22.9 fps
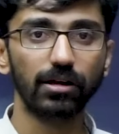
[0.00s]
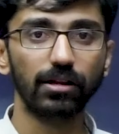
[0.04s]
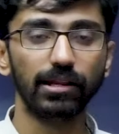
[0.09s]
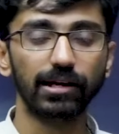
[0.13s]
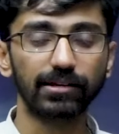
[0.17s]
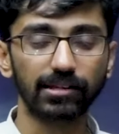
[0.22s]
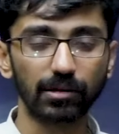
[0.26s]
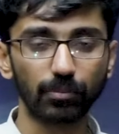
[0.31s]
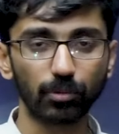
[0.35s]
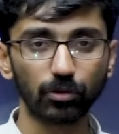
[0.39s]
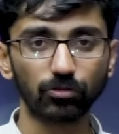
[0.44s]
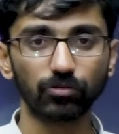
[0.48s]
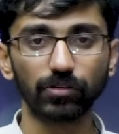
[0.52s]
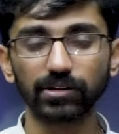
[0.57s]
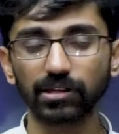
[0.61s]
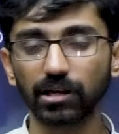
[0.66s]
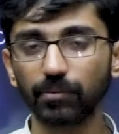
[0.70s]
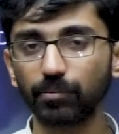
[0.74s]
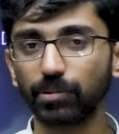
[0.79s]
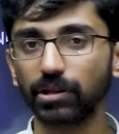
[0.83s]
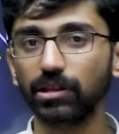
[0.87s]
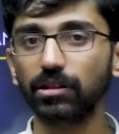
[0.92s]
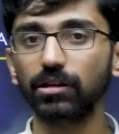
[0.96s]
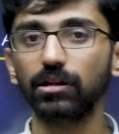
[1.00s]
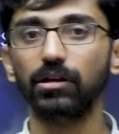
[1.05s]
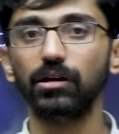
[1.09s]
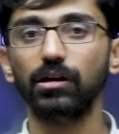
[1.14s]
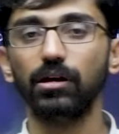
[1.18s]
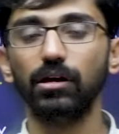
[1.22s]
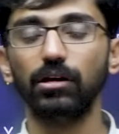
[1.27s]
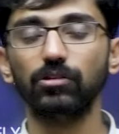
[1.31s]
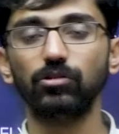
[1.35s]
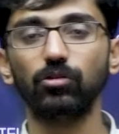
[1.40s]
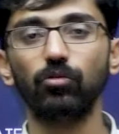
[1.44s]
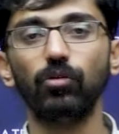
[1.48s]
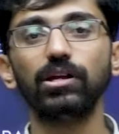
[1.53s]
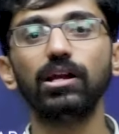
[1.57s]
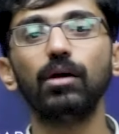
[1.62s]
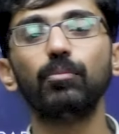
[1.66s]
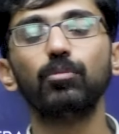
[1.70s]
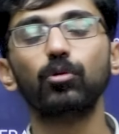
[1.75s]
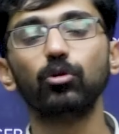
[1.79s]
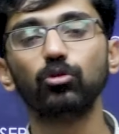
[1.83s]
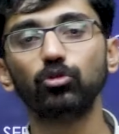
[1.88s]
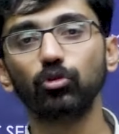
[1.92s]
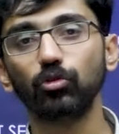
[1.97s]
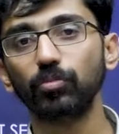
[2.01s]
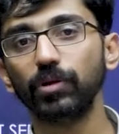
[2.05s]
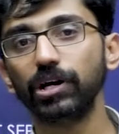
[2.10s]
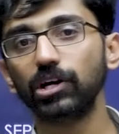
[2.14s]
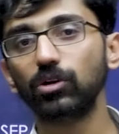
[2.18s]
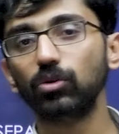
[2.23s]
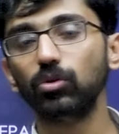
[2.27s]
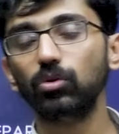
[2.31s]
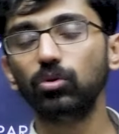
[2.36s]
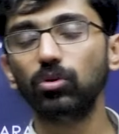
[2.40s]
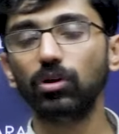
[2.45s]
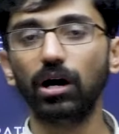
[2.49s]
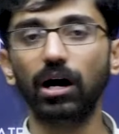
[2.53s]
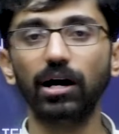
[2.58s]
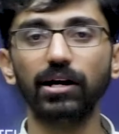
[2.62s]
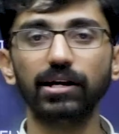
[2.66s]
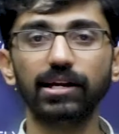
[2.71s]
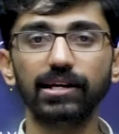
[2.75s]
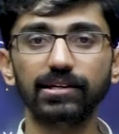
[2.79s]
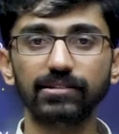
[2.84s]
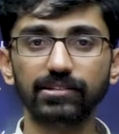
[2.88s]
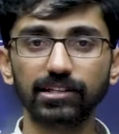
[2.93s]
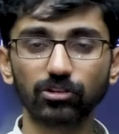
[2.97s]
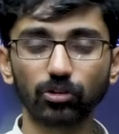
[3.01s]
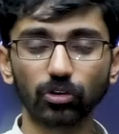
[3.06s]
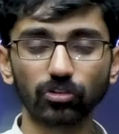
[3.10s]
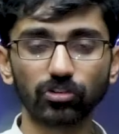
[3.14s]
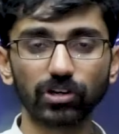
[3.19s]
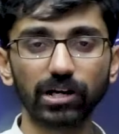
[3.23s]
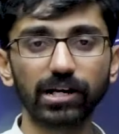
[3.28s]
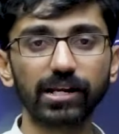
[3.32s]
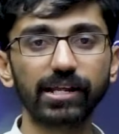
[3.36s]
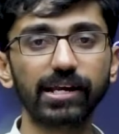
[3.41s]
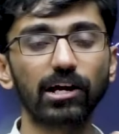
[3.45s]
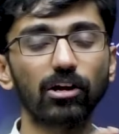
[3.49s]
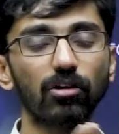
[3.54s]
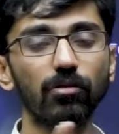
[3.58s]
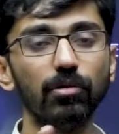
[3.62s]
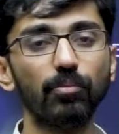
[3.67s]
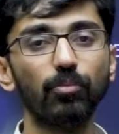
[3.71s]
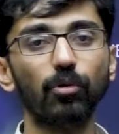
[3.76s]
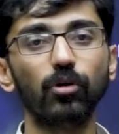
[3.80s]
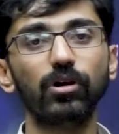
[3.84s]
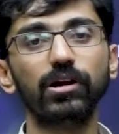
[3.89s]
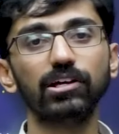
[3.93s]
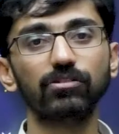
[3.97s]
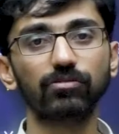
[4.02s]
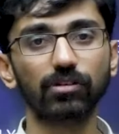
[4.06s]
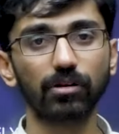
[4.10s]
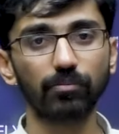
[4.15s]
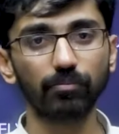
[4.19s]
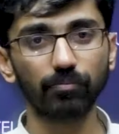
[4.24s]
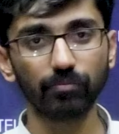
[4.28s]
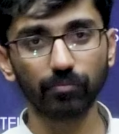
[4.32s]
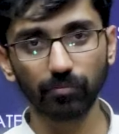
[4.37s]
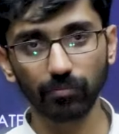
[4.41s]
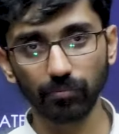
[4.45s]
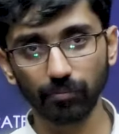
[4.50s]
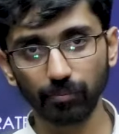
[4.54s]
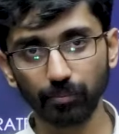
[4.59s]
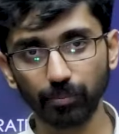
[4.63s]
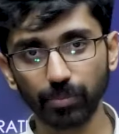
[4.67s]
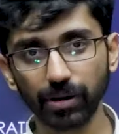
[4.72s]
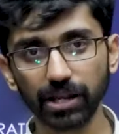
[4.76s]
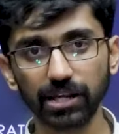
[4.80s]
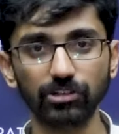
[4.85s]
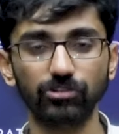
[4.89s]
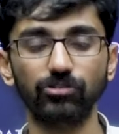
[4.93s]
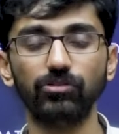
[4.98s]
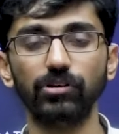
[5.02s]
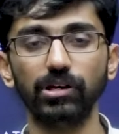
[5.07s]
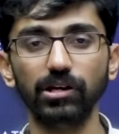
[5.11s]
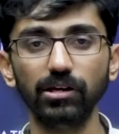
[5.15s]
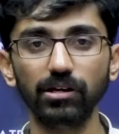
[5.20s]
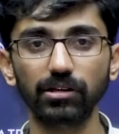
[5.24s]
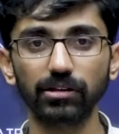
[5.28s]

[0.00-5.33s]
Like suppose for example, so one approach would be to teach the society, economy, politics from prehistory,